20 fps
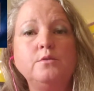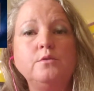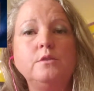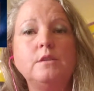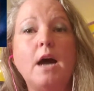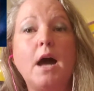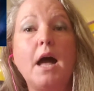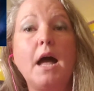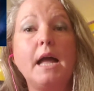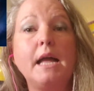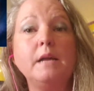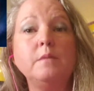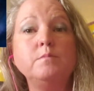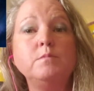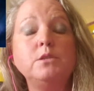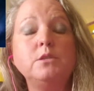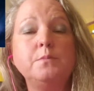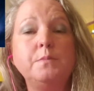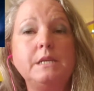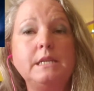time
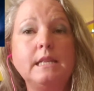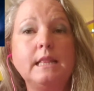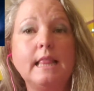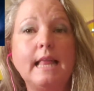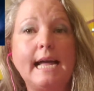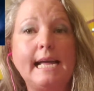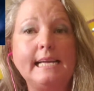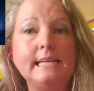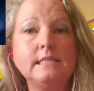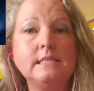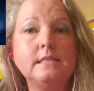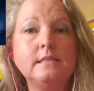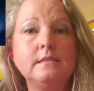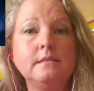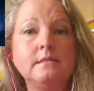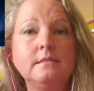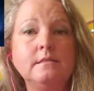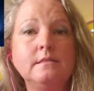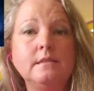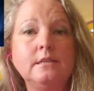to be the light,
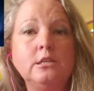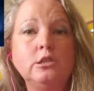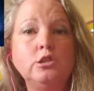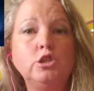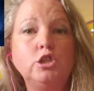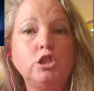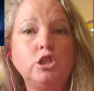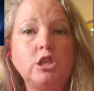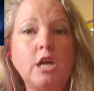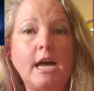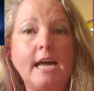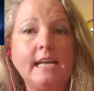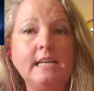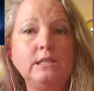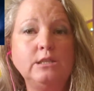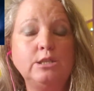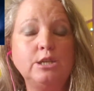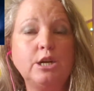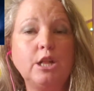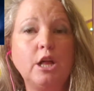to shine,
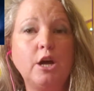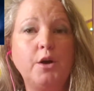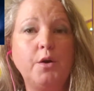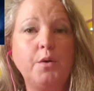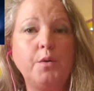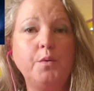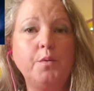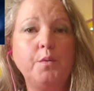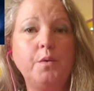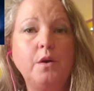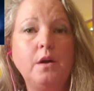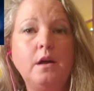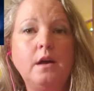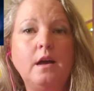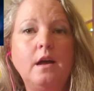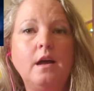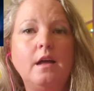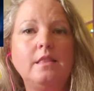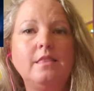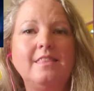to glow.
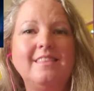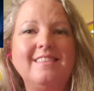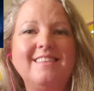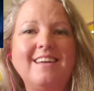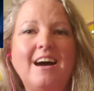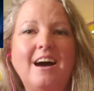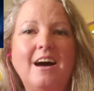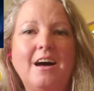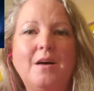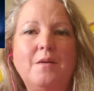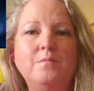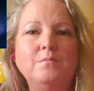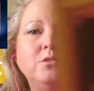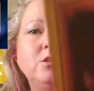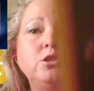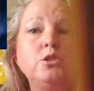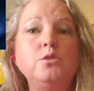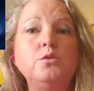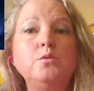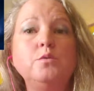
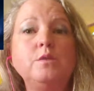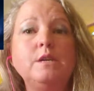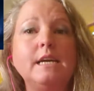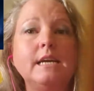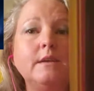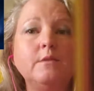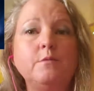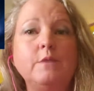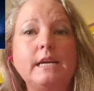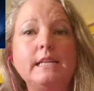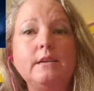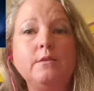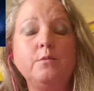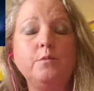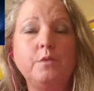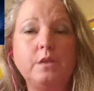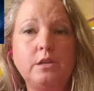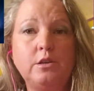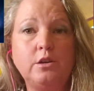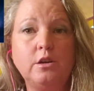To get ready
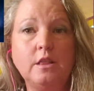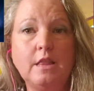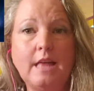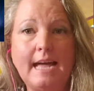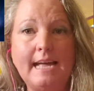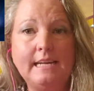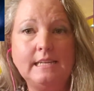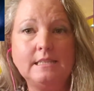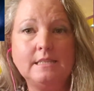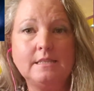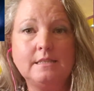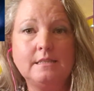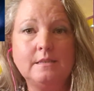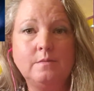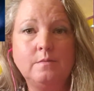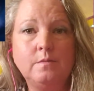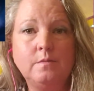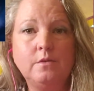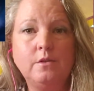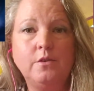with your lights,
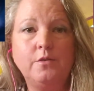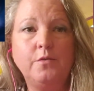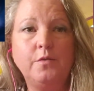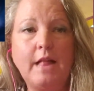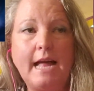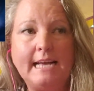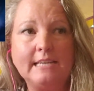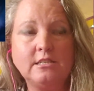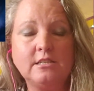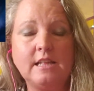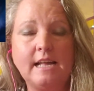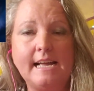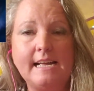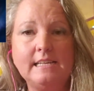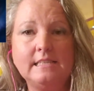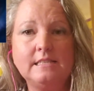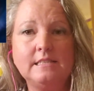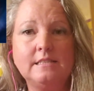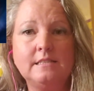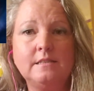your
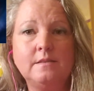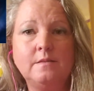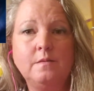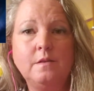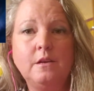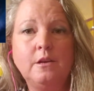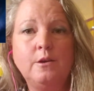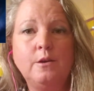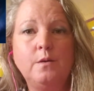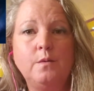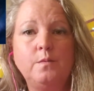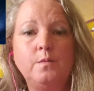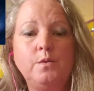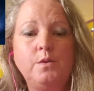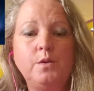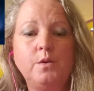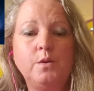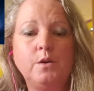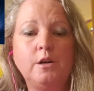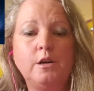flashlights,
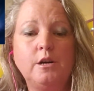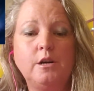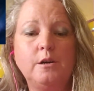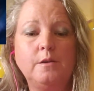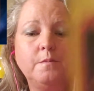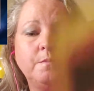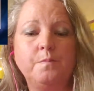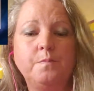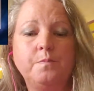the